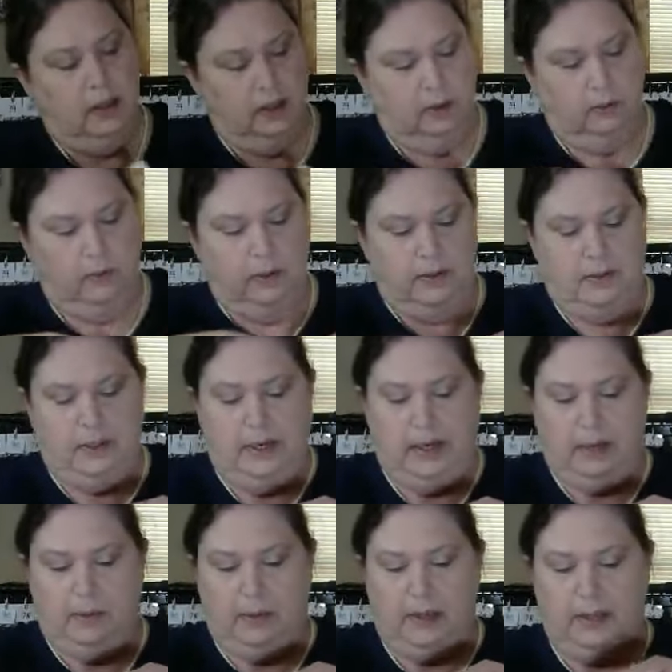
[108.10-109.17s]
where the
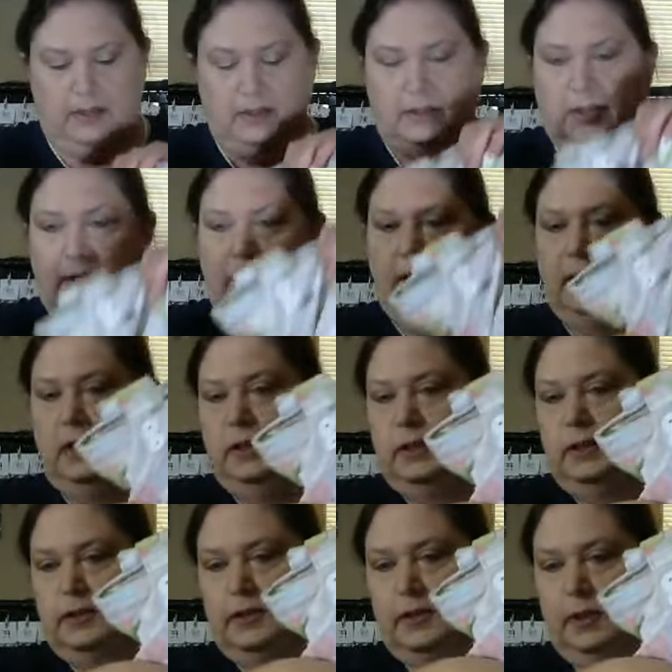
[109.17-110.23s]
name is
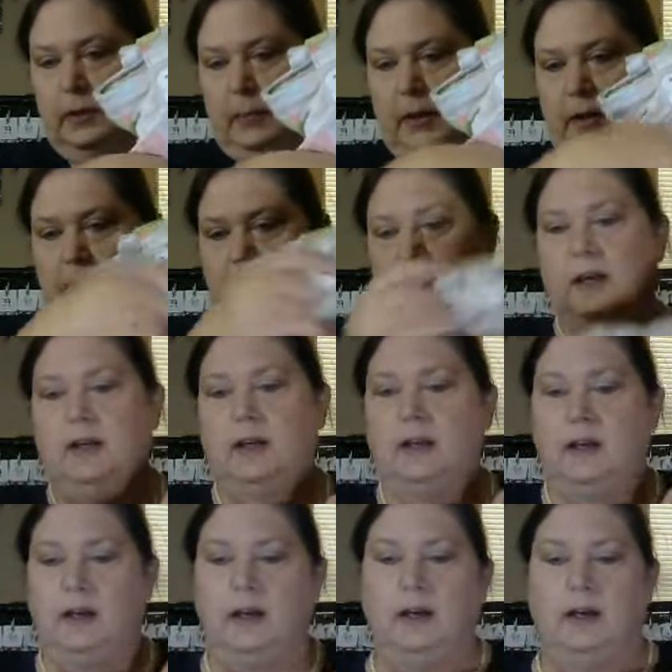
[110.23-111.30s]
a pocket.
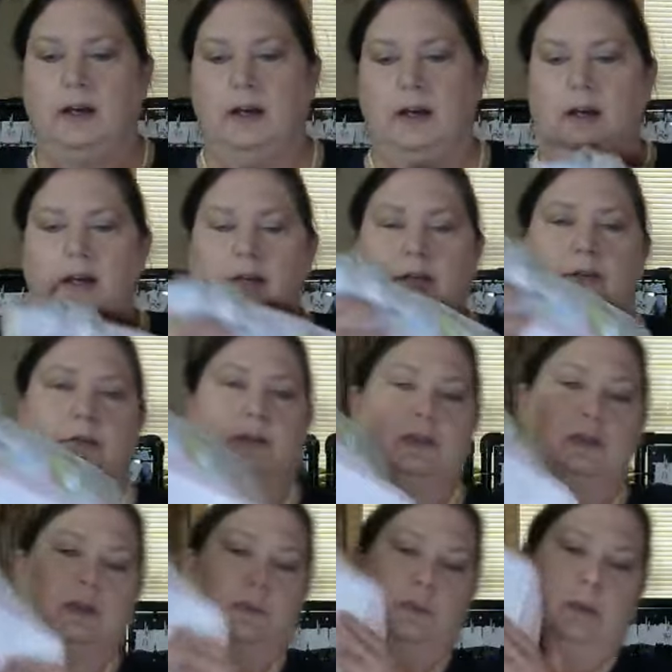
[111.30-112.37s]
I use
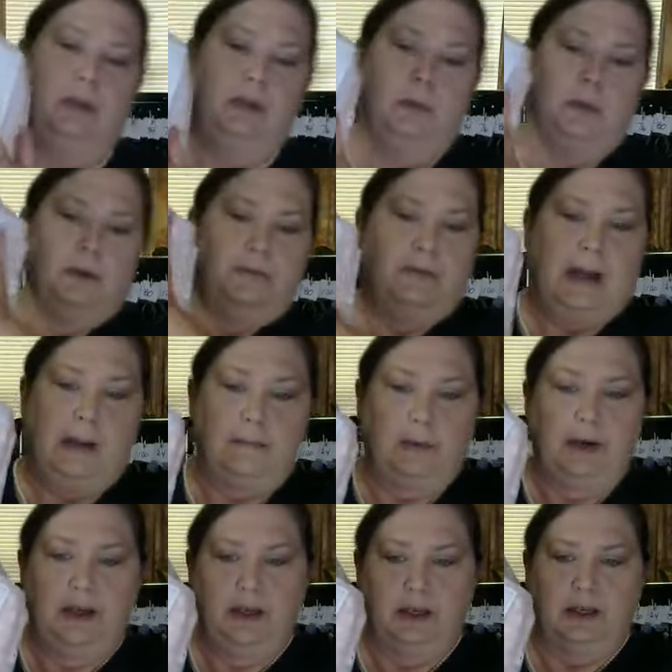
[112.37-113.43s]
printable
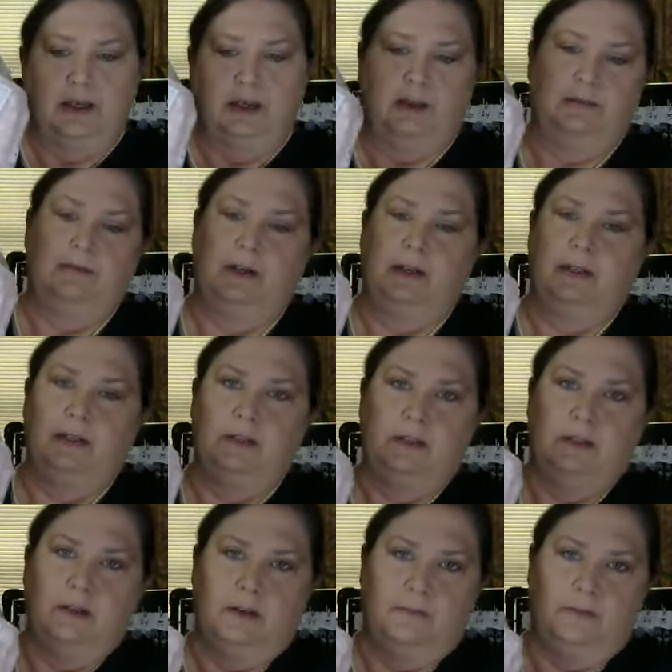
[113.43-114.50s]
fabric. I find
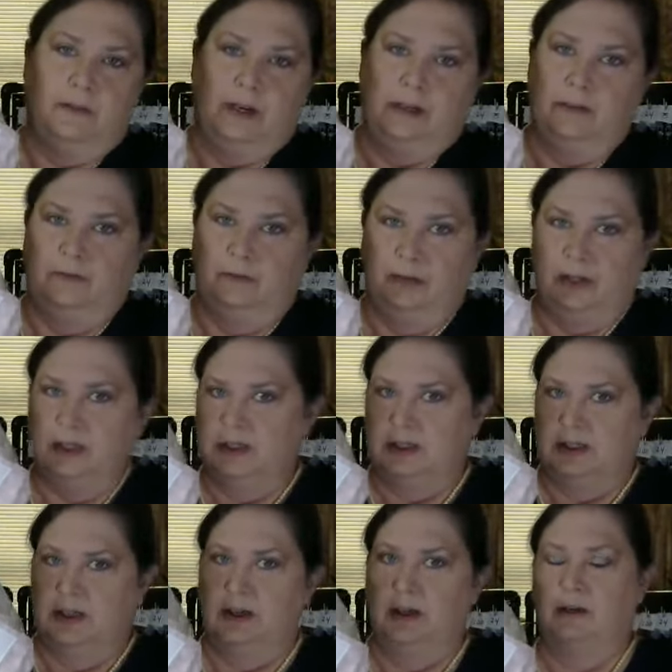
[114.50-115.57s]
a free
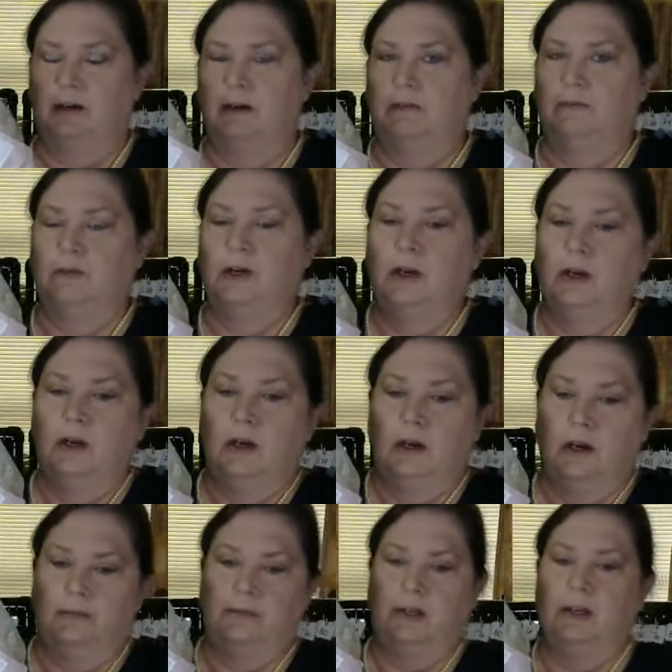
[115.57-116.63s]
design
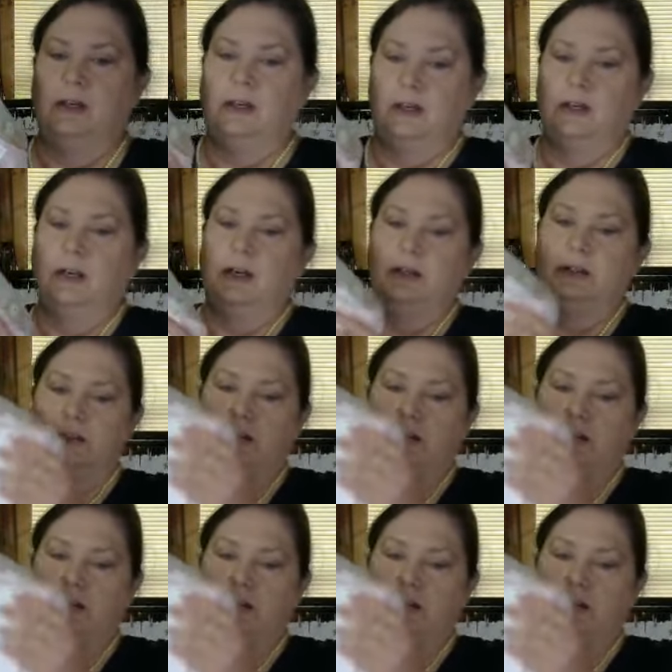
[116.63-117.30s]
off the internet